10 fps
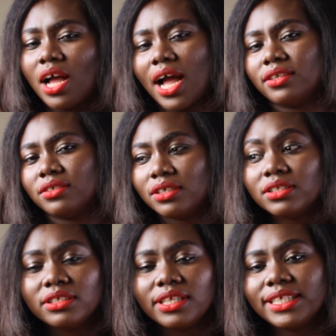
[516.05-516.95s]
and
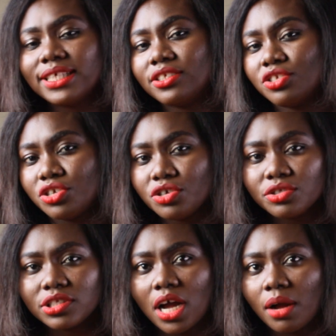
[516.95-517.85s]
the latest
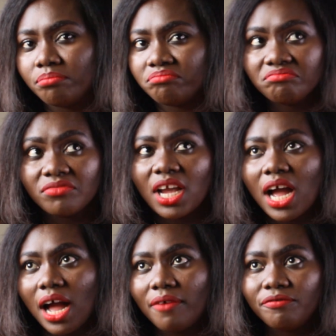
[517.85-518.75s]
news
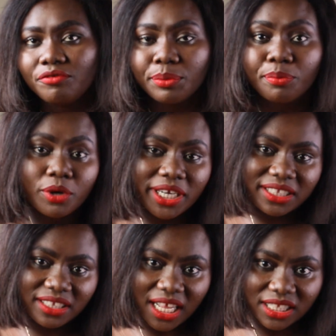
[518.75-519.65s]
have
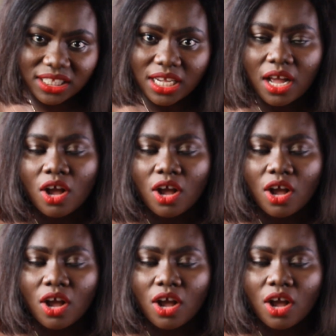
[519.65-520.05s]
reported that